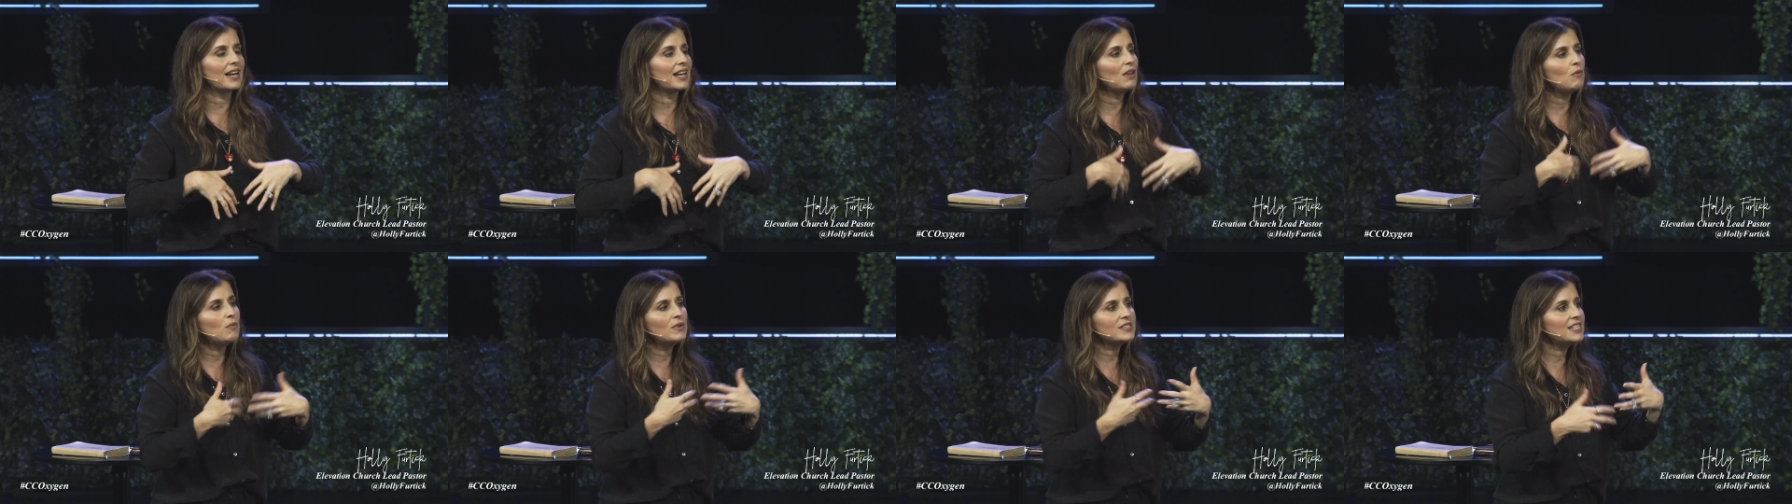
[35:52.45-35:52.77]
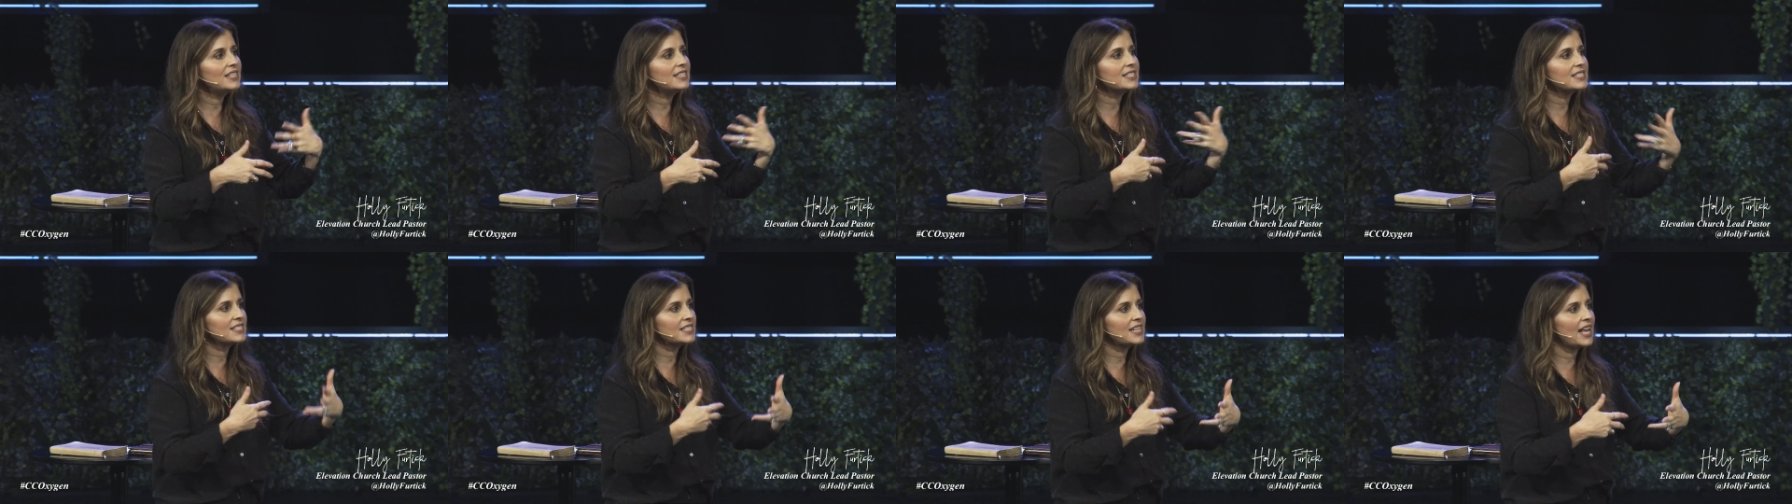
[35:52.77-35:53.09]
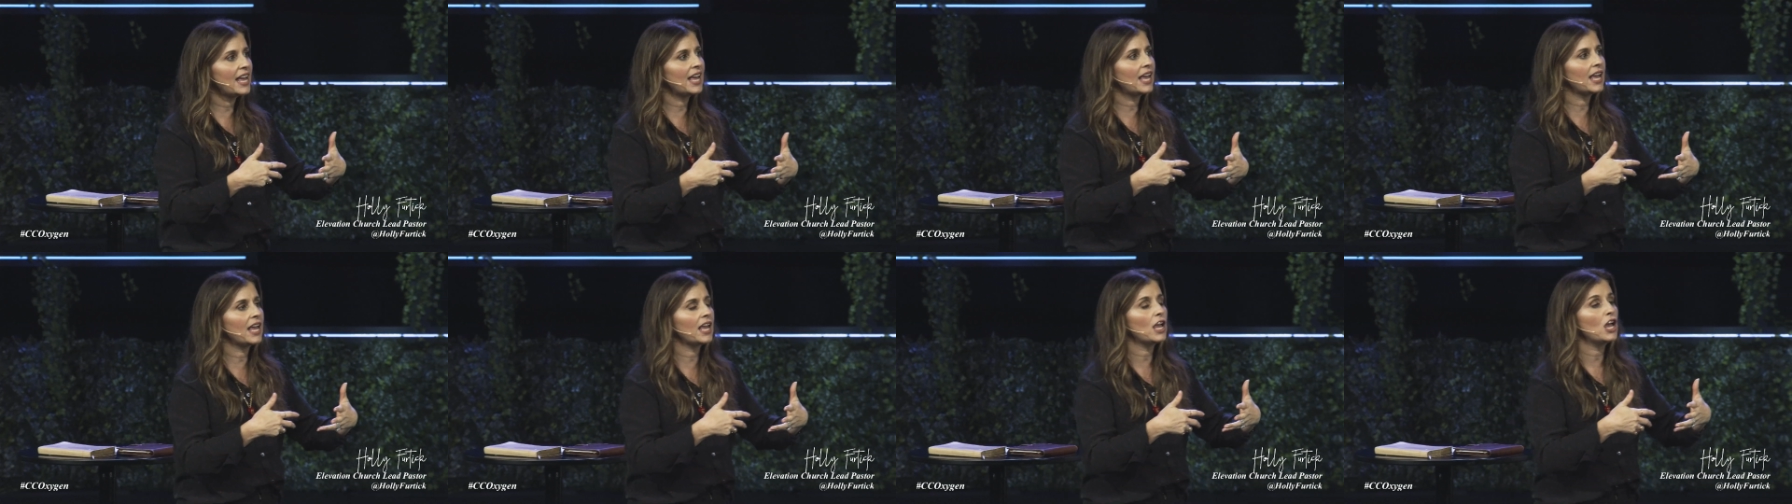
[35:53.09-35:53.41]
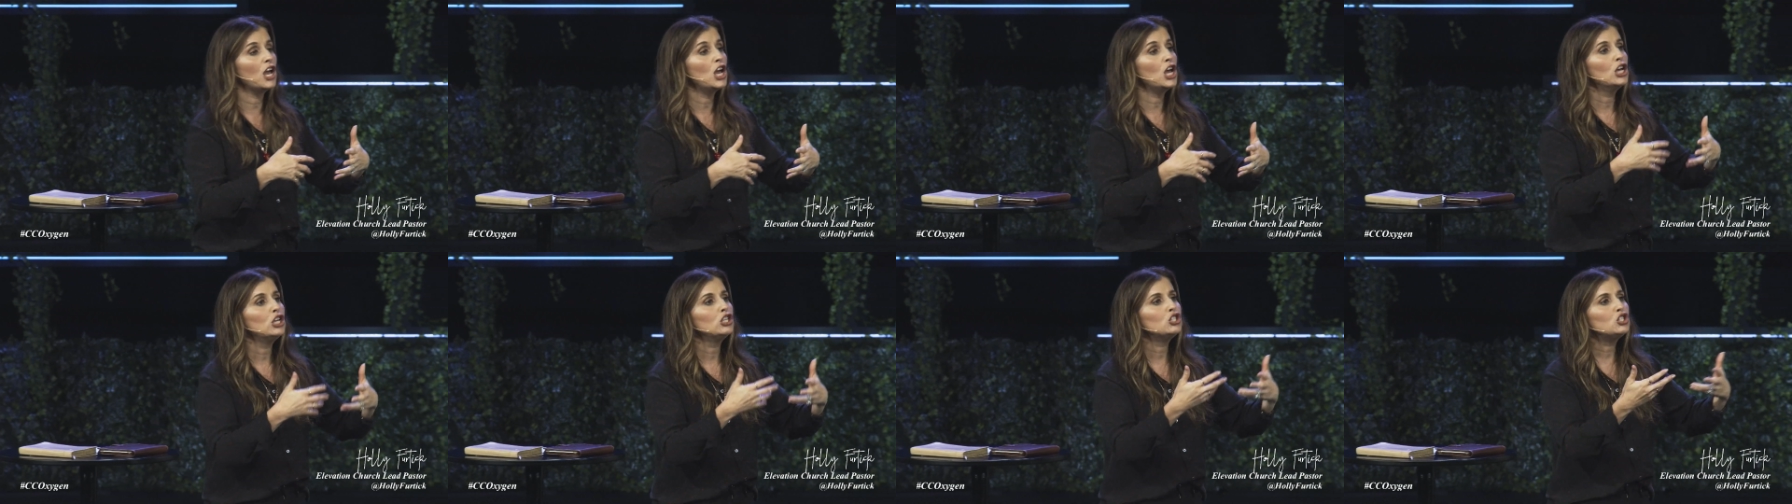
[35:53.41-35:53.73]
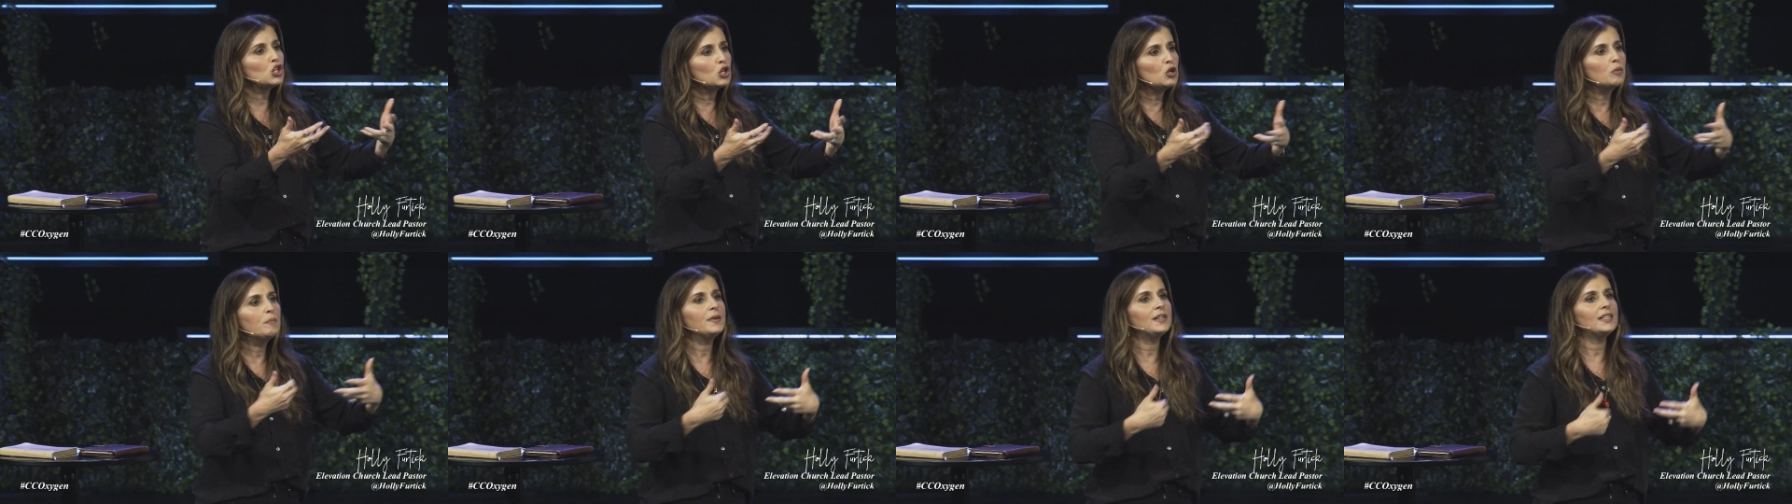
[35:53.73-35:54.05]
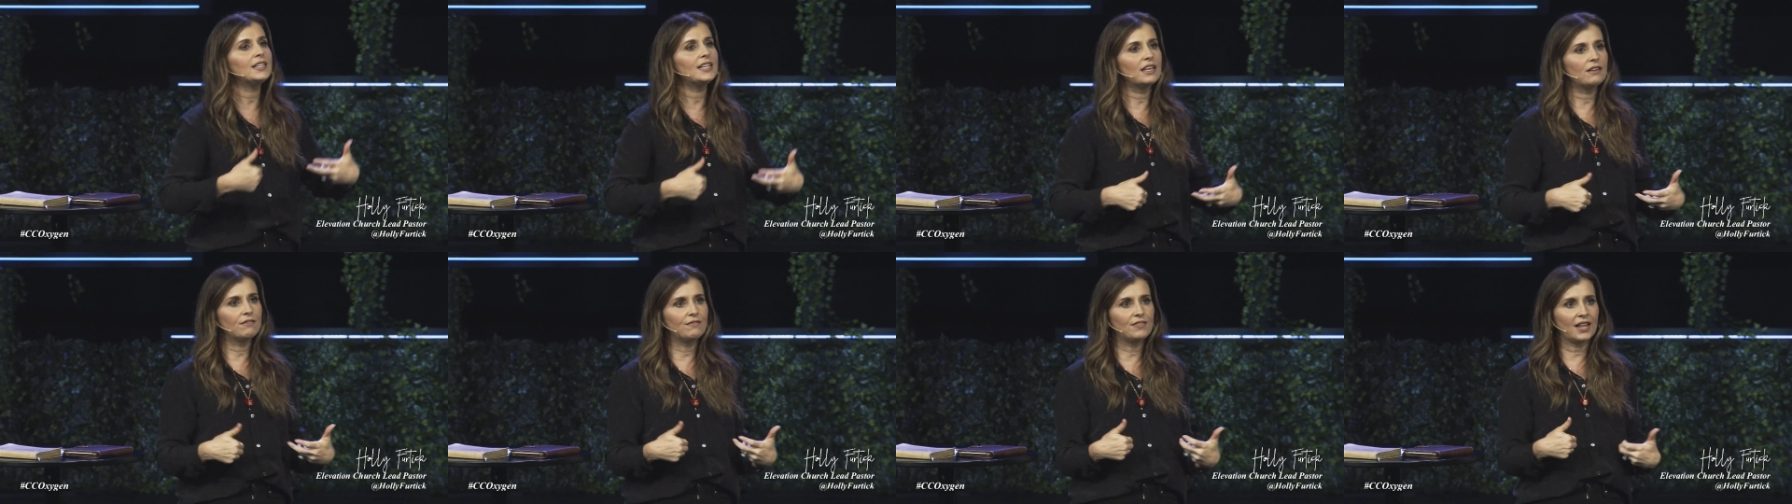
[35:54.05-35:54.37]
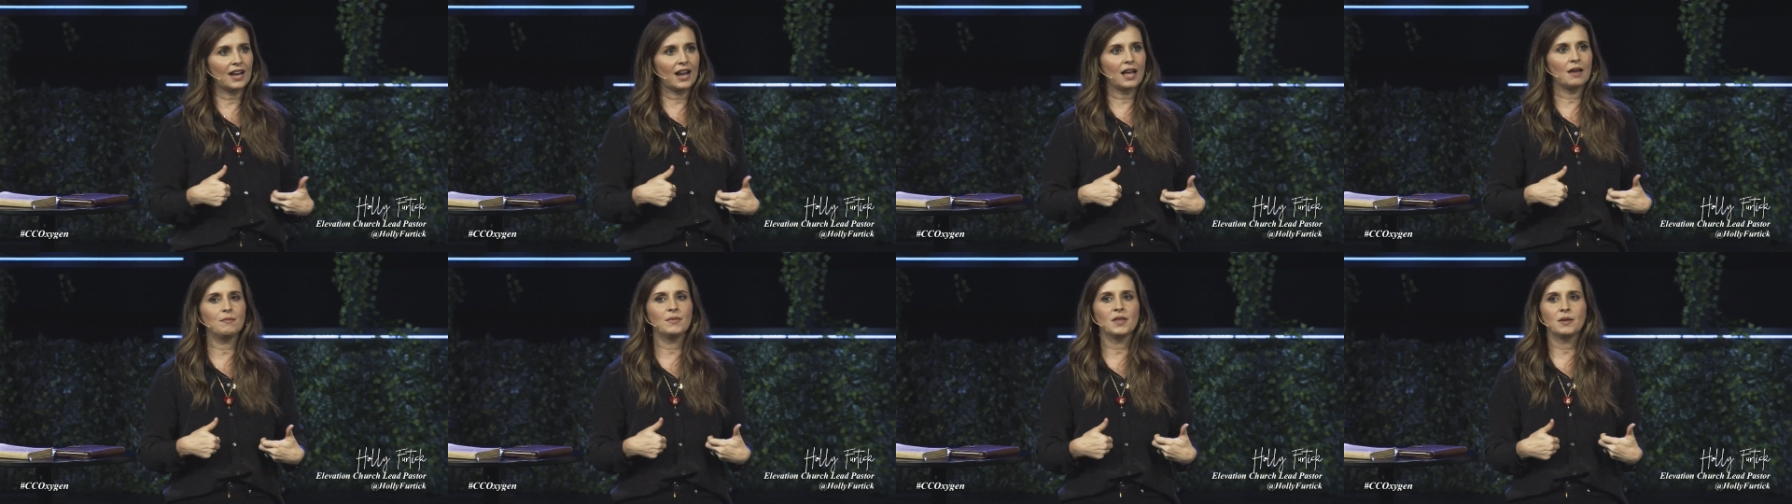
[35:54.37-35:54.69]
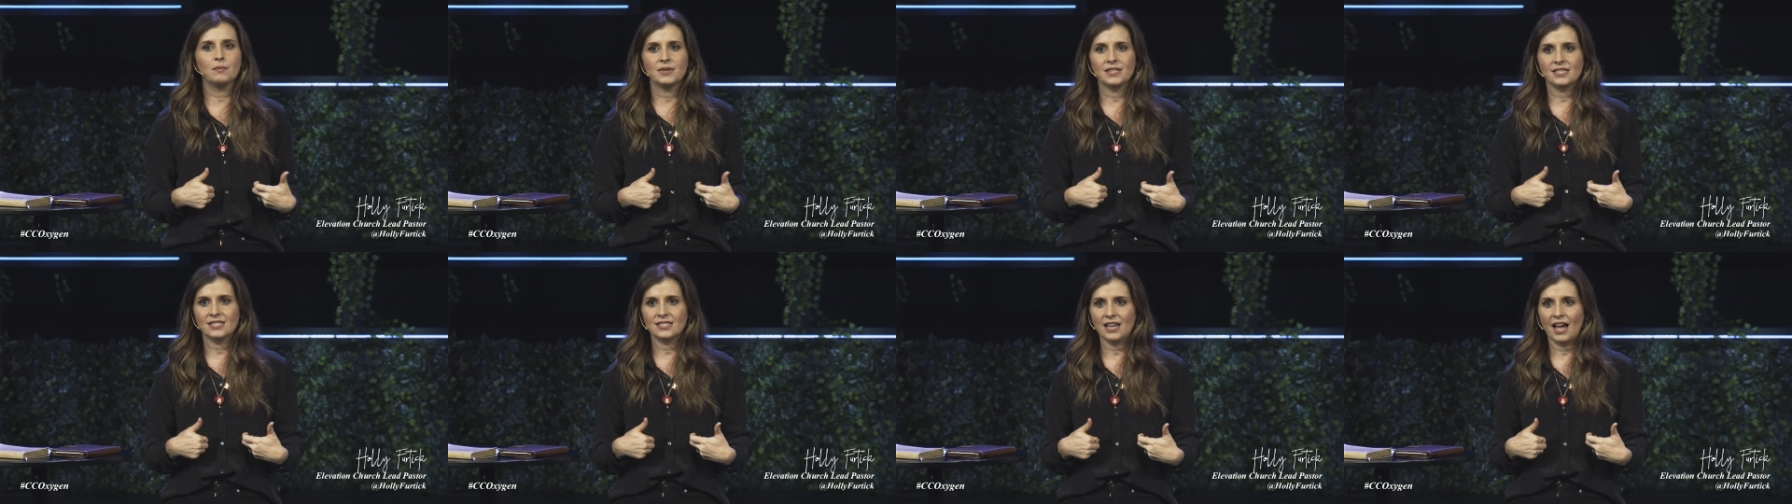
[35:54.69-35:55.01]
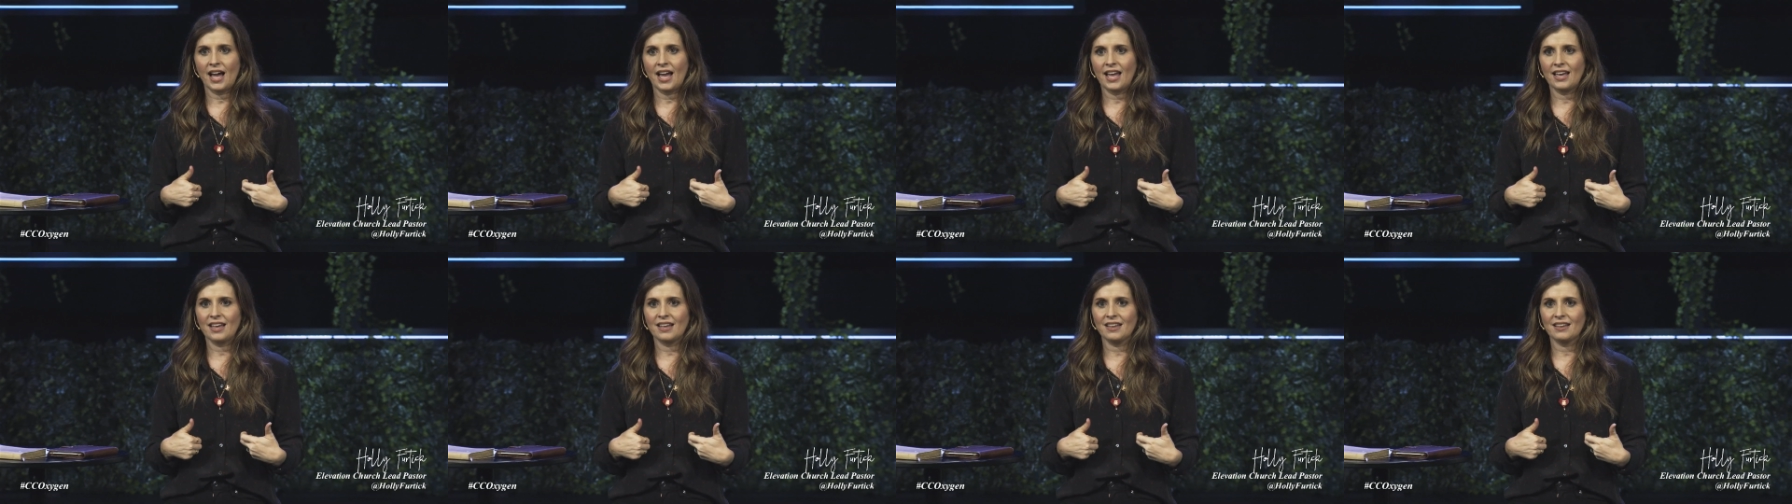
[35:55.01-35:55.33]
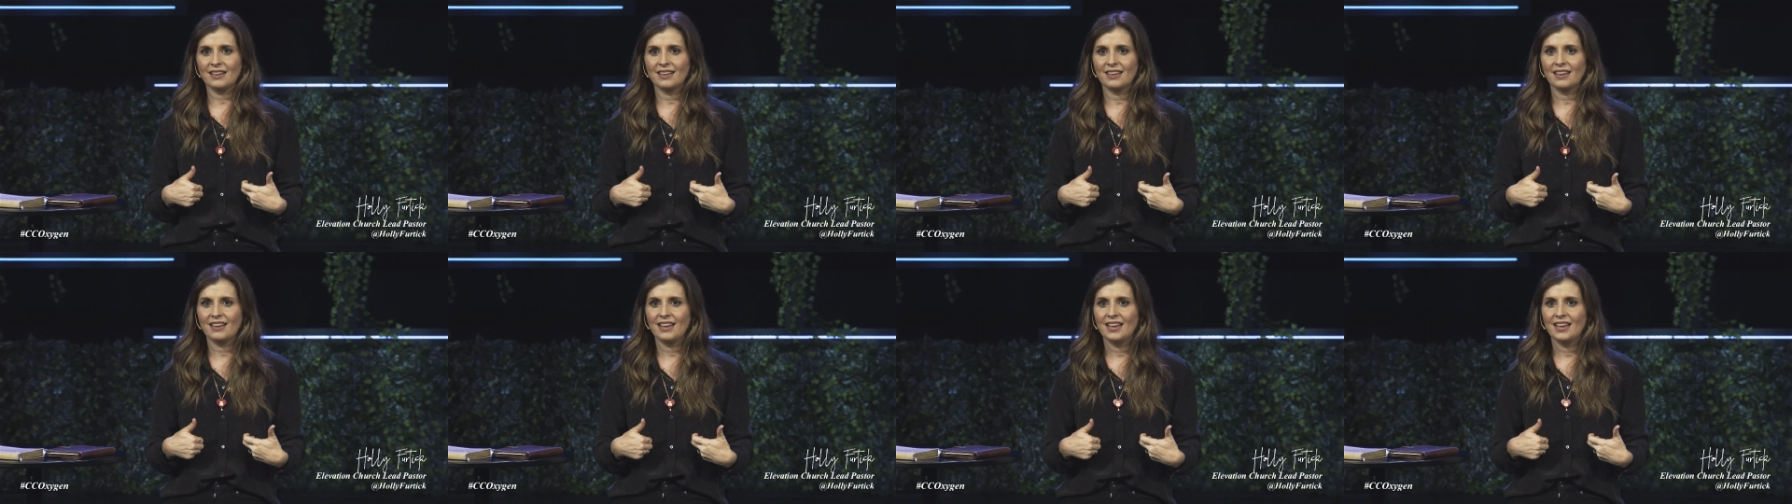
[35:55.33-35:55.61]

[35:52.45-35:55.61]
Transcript: He wasn't saying, do you believe that I'm the Messiah?